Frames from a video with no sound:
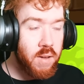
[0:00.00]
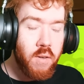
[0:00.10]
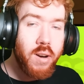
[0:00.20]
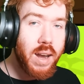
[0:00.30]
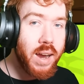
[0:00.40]

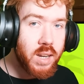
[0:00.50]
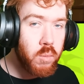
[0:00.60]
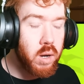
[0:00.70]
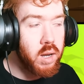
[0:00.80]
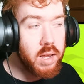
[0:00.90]
Very likely
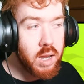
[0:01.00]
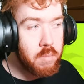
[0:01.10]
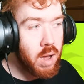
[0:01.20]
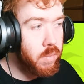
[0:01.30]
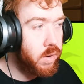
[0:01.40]
we're going to get
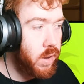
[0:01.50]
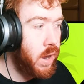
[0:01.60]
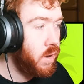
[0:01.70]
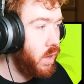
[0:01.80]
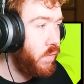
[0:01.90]
Commandment,
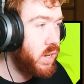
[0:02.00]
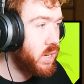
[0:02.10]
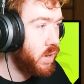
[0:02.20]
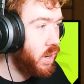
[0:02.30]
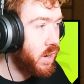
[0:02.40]
and if
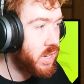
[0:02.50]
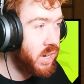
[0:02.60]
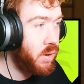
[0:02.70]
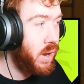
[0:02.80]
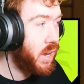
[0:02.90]
it's
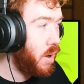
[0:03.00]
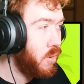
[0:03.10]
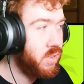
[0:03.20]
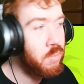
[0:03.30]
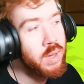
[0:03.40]
Gluxing it like I
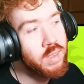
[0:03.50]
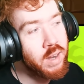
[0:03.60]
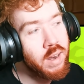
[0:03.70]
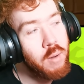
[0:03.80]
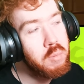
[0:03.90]
want it to be,
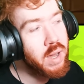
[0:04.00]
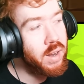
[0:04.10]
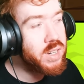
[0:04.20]
then that would be kind of